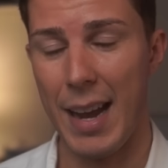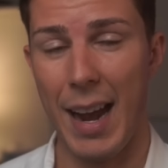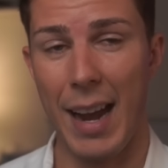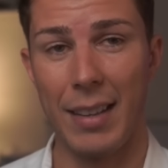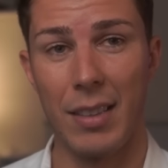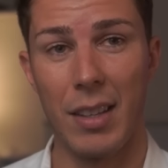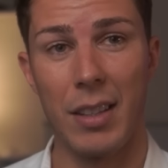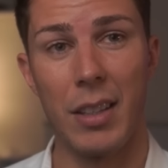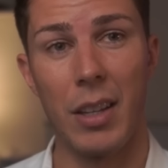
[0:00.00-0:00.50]

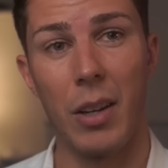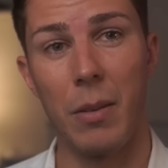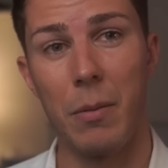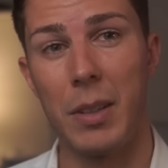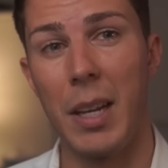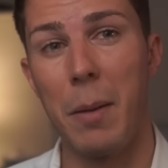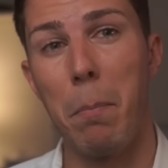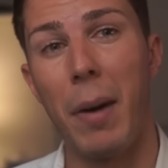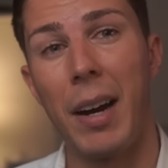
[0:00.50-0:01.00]
and then
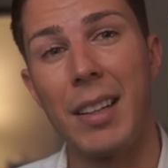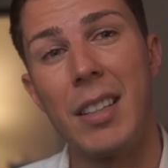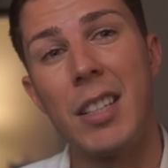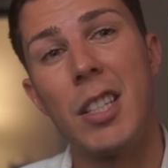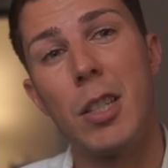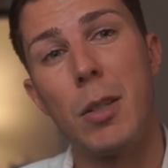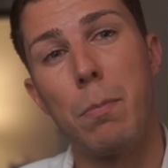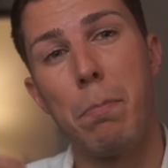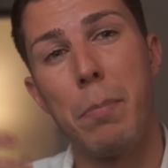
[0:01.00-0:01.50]
they might
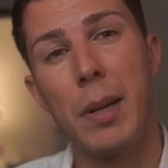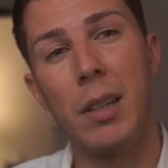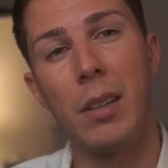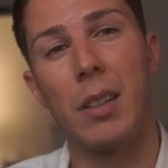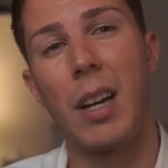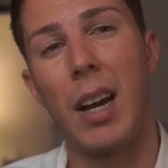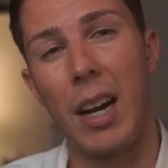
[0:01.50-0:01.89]
spill